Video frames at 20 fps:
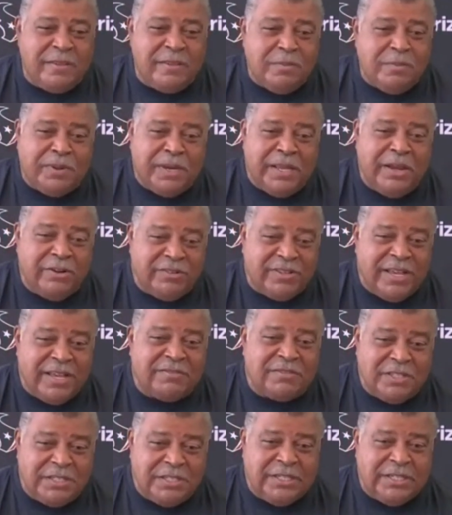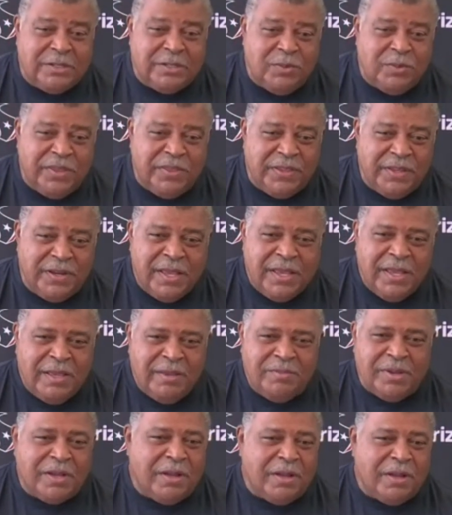The players have to deal with it
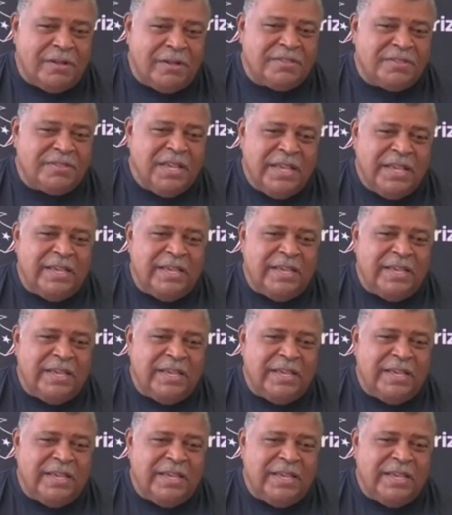because